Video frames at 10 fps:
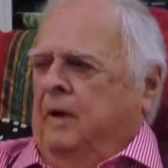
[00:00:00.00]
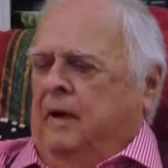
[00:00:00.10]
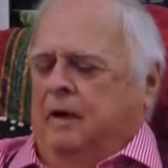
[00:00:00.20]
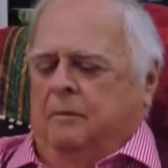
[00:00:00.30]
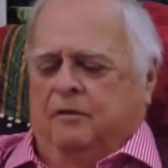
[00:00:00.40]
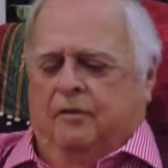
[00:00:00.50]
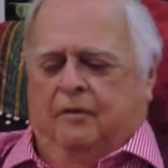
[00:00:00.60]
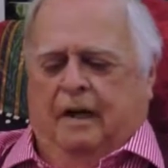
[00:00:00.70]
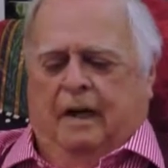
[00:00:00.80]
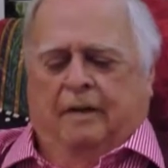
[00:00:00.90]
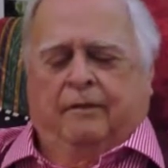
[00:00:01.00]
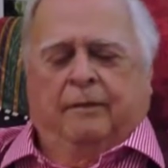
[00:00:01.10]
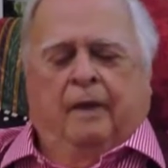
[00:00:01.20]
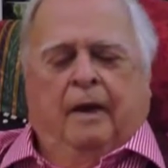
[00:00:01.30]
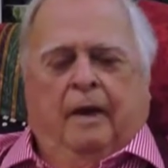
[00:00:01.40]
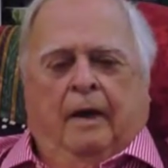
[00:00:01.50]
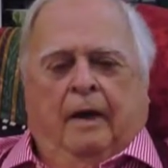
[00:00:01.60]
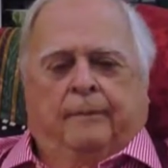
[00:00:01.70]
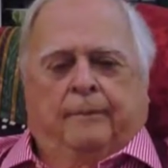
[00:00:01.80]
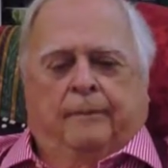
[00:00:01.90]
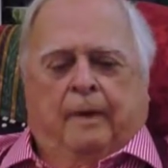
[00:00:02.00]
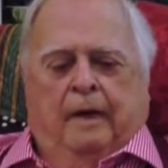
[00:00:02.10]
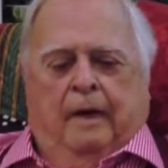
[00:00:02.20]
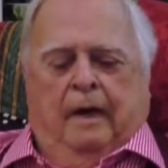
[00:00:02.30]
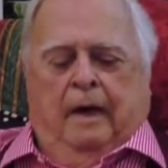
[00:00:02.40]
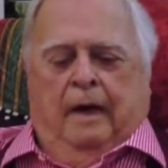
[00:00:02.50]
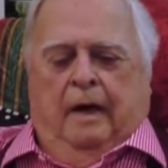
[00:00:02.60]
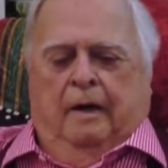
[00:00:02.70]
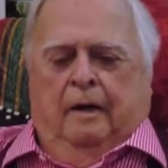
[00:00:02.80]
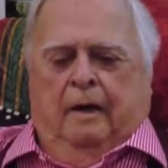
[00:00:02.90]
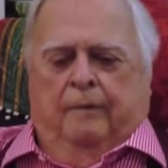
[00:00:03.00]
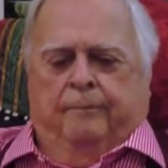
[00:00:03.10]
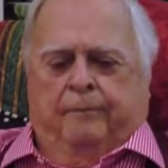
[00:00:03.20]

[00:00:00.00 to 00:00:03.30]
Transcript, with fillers: many of them survived. And uh,